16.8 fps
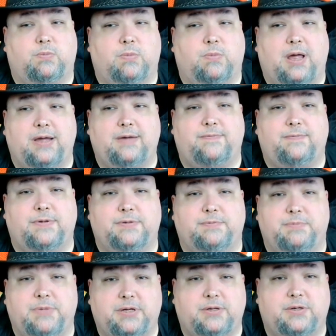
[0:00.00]
life is
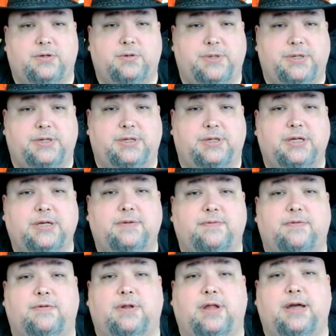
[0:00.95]
meant to be
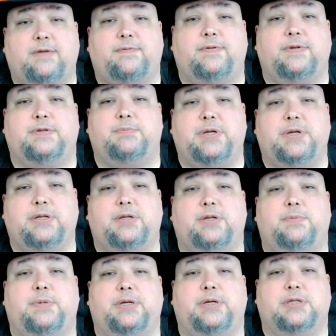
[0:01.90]
lived, life is meant
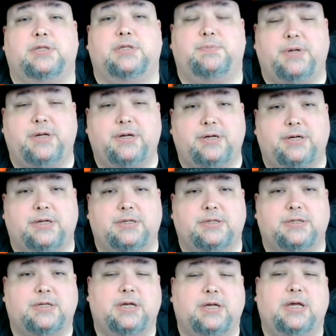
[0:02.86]
to be
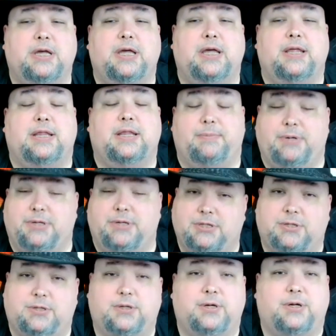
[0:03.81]
experienced. That means
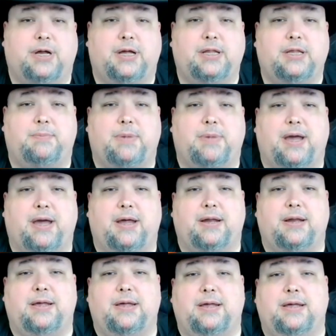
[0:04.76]
the good and the bad.
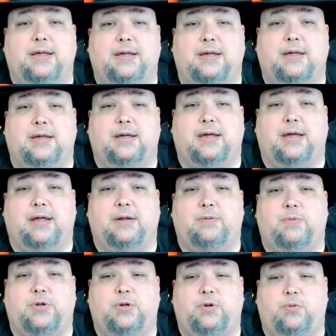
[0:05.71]

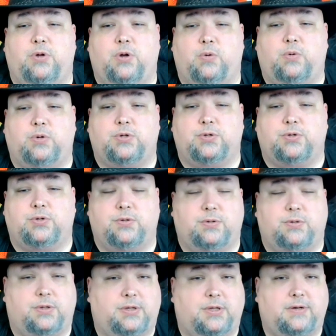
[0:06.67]
And when you know what you're
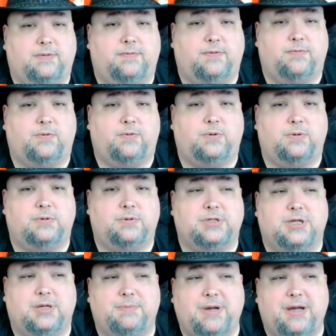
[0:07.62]
truly thankful for,
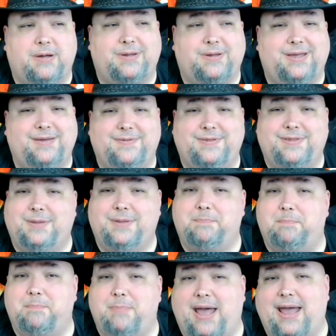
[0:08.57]
somehow even the
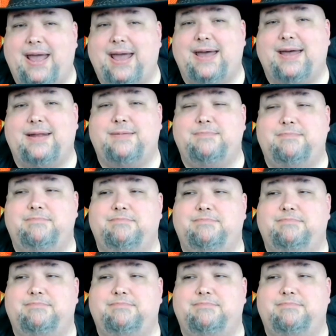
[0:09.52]
bad